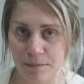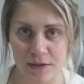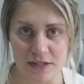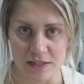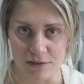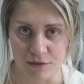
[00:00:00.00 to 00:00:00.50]

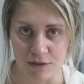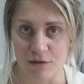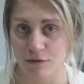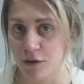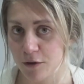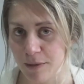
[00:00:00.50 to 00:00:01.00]
the
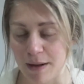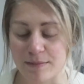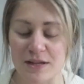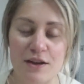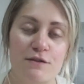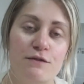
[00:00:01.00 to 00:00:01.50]
different
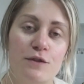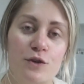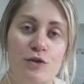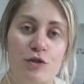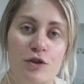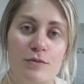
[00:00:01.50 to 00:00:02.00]
FODMAPs and
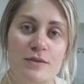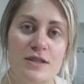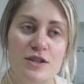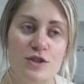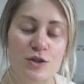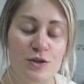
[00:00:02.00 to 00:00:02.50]
food
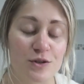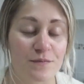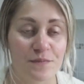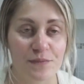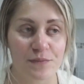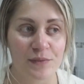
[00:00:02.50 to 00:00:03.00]
groups
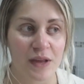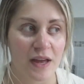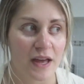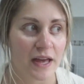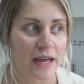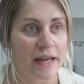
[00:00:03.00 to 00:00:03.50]
to
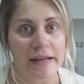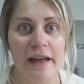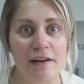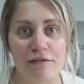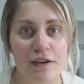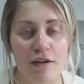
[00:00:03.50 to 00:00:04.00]

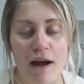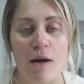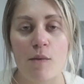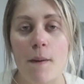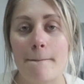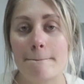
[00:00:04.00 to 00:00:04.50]
figure
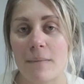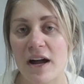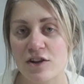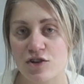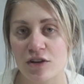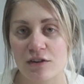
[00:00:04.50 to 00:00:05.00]
out what
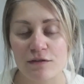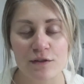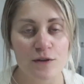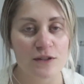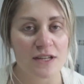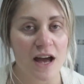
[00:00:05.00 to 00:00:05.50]
my trigger
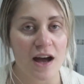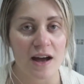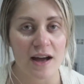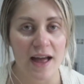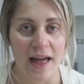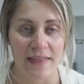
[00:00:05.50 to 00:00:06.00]
foods
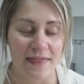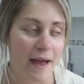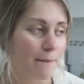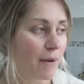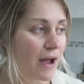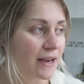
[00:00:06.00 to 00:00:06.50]
are, and
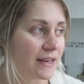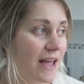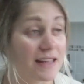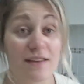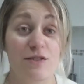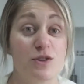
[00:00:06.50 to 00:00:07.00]
that might
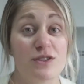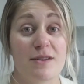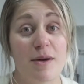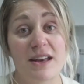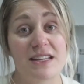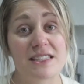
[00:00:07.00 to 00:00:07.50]
give you
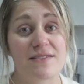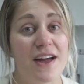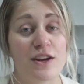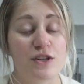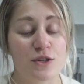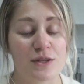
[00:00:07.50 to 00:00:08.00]
some ideas of
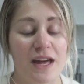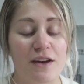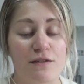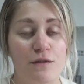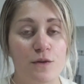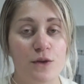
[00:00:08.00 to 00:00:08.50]
how to do
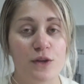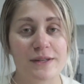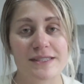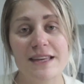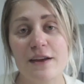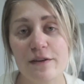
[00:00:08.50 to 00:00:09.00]
that for
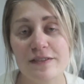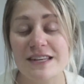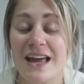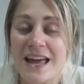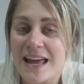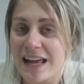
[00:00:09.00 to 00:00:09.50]
yourselves.
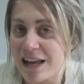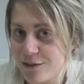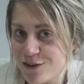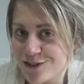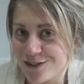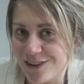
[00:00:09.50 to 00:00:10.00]

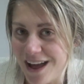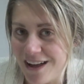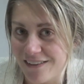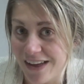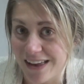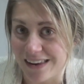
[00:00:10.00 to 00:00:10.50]
If you do
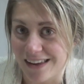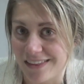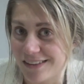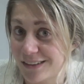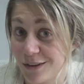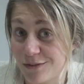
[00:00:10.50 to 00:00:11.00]
have any
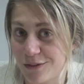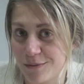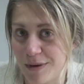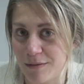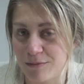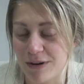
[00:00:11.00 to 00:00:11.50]
other low
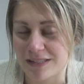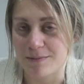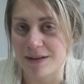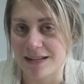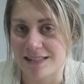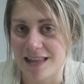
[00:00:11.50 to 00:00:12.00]
FODMAP
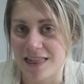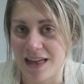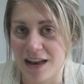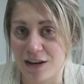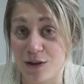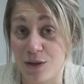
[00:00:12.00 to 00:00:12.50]
recipes
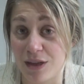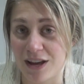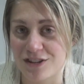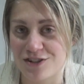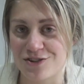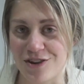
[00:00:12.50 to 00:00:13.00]
that you think
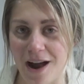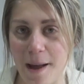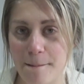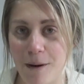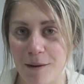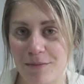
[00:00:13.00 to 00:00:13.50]
I should
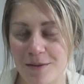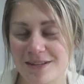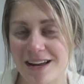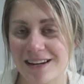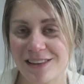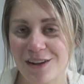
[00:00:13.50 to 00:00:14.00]
try, pop them
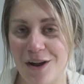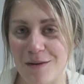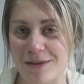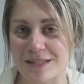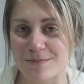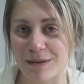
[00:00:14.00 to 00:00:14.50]
down in the
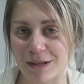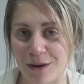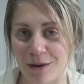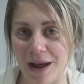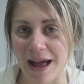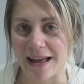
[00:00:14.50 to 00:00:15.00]
comments
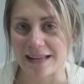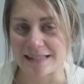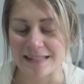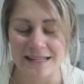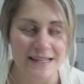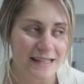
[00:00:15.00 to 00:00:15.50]
below, as